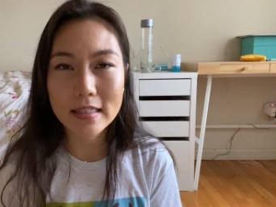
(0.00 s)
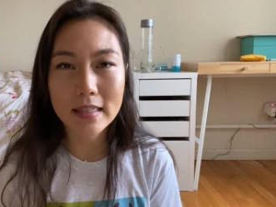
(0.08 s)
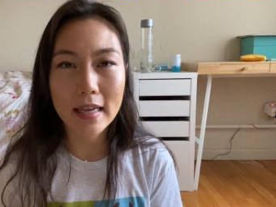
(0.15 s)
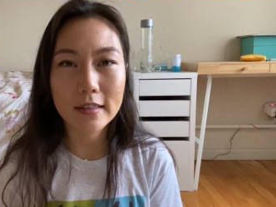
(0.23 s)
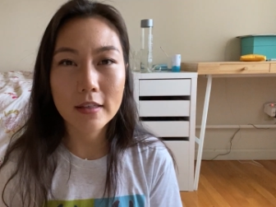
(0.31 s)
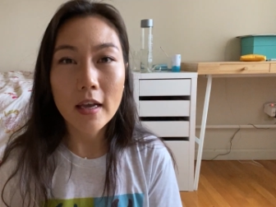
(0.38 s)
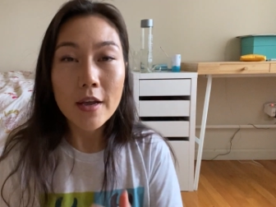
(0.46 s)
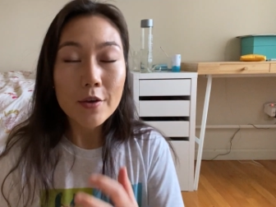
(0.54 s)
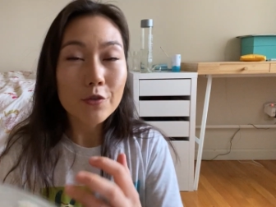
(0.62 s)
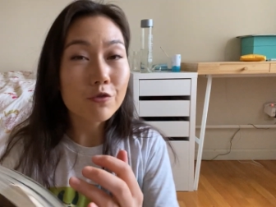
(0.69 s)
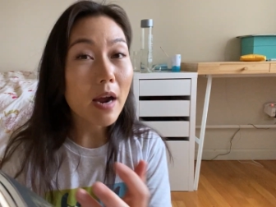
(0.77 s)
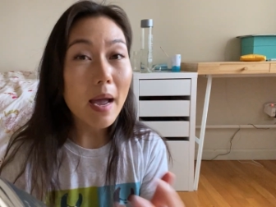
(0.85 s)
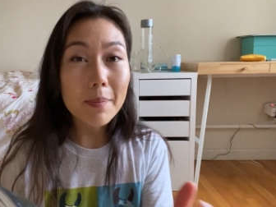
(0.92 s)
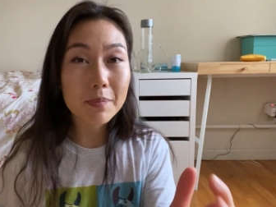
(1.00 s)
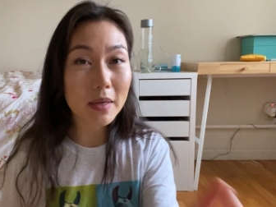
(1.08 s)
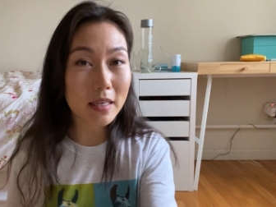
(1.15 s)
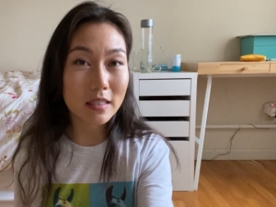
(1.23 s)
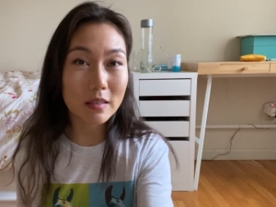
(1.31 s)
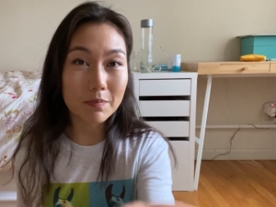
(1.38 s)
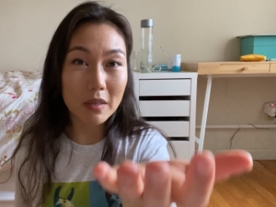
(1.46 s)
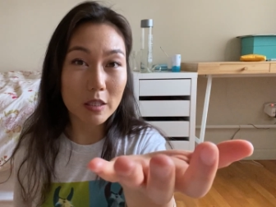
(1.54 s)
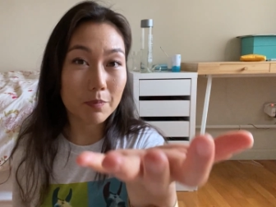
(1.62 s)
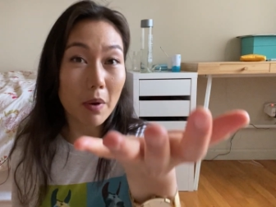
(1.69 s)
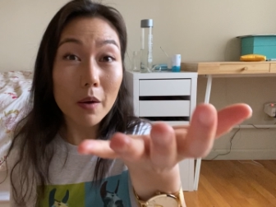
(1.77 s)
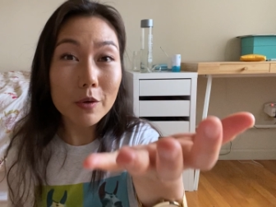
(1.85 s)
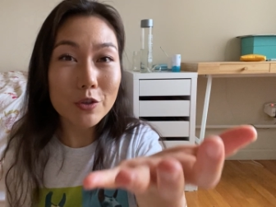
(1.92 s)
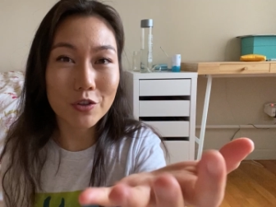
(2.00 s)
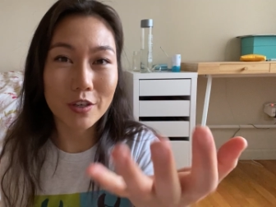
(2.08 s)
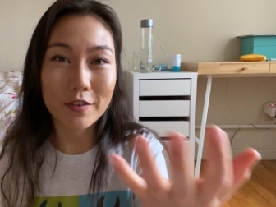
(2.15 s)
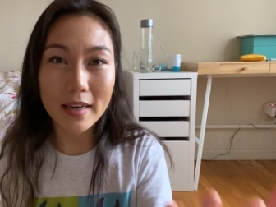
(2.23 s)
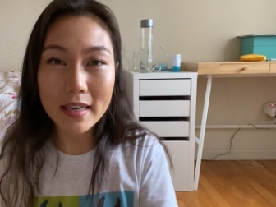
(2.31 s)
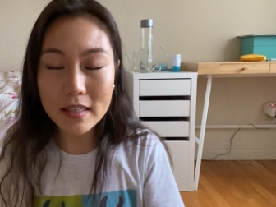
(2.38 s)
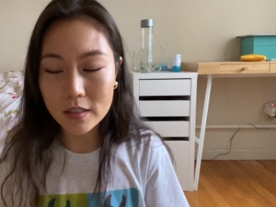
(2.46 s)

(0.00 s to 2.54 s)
And rap is poetry, right?